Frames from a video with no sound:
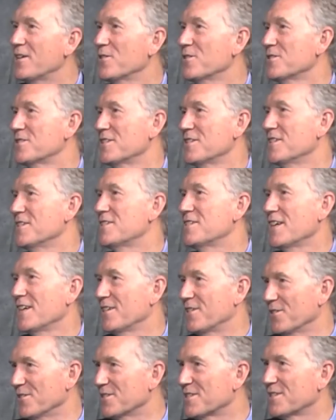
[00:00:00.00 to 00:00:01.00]
The makers and the
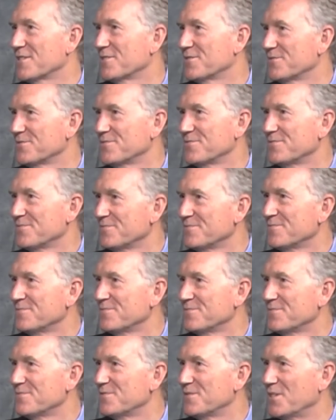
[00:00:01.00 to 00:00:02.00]
takers. The makers and the
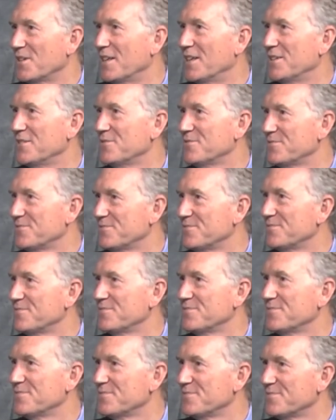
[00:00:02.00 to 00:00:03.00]
takers. You right. know
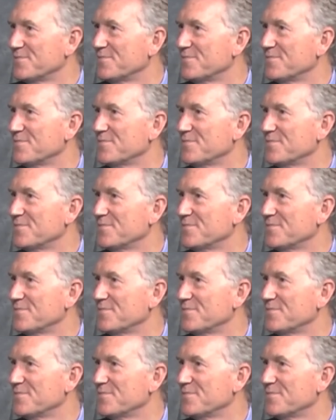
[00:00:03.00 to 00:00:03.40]
that, that that